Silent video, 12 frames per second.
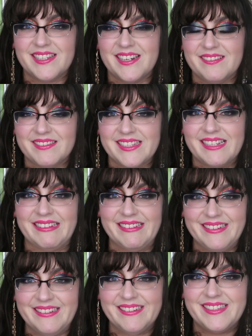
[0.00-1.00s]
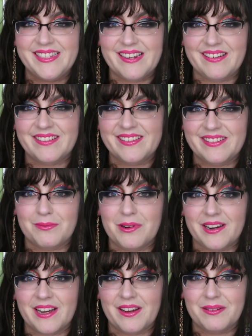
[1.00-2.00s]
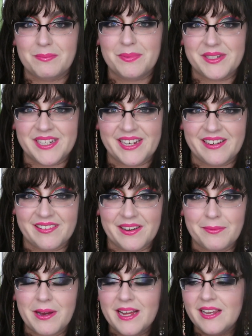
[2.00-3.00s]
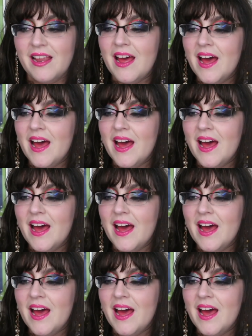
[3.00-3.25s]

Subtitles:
And I was like, oh, it's not going to work out particularly well.